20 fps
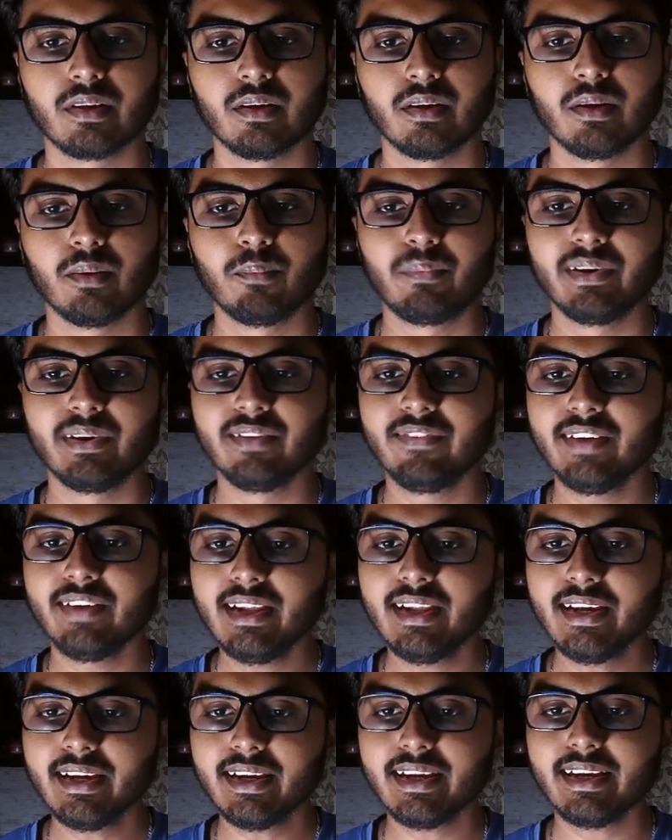
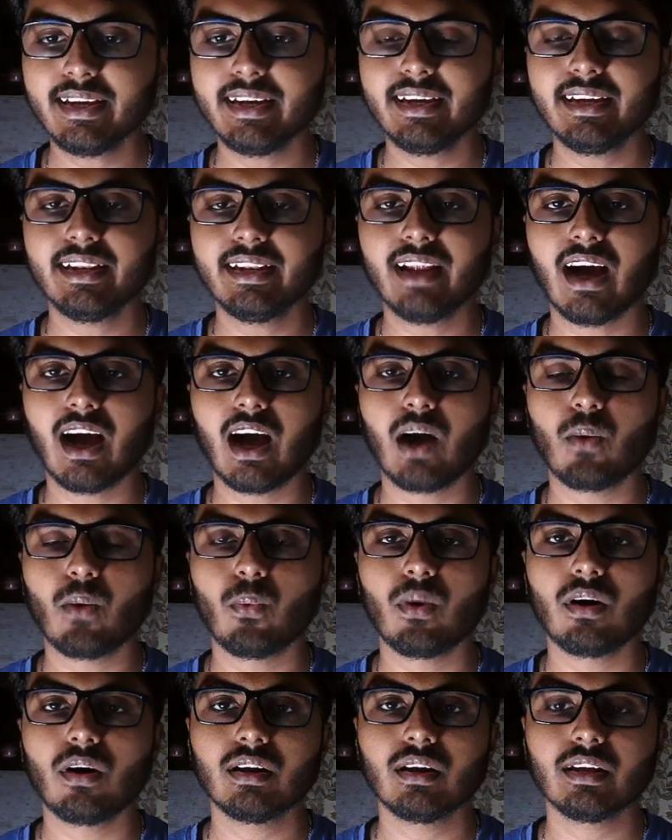prevailing in
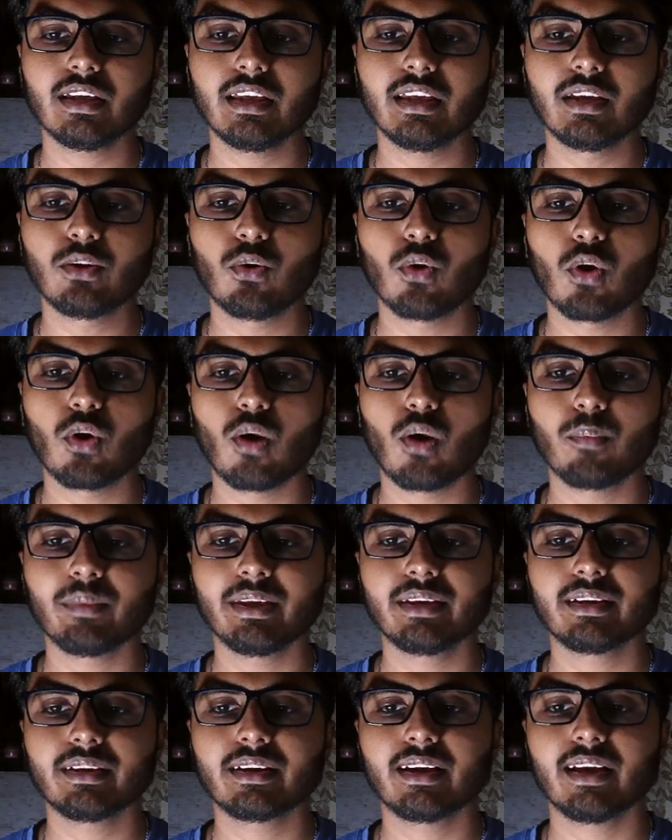our
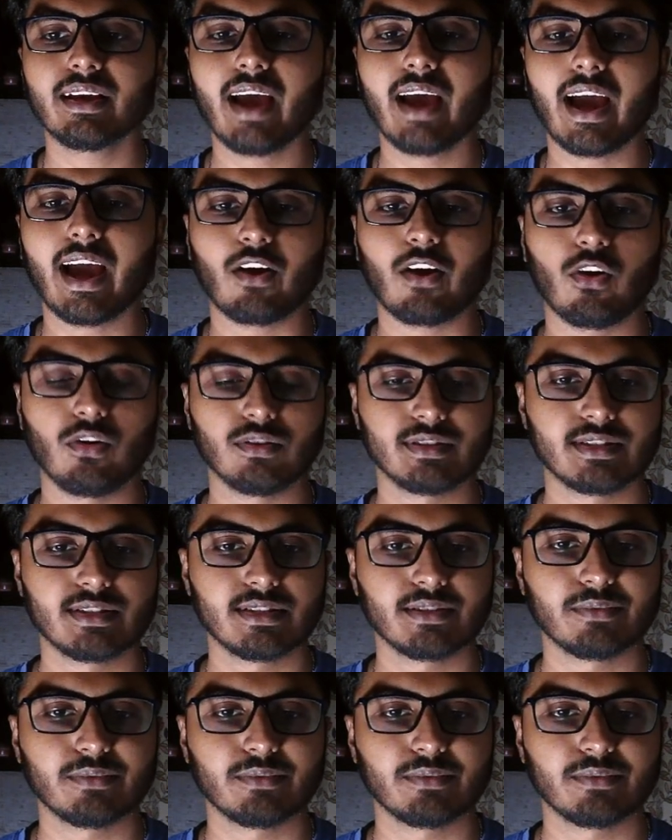economic across.